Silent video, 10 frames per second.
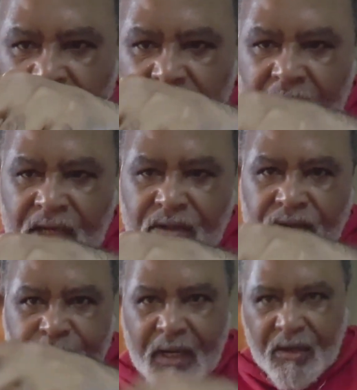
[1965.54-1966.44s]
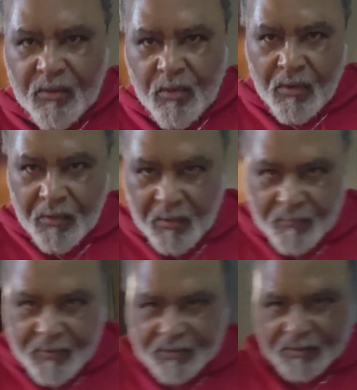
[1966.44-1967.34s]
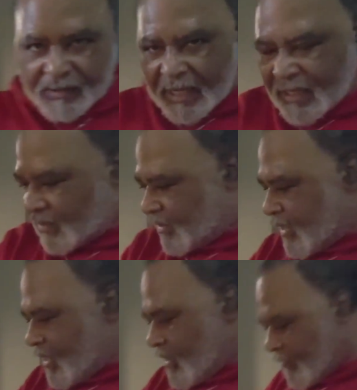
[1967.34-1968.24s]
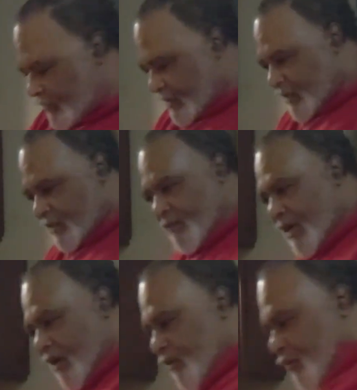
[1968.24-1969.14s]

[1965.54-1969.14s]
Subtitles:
and I used about a quarter of it. So that for this amount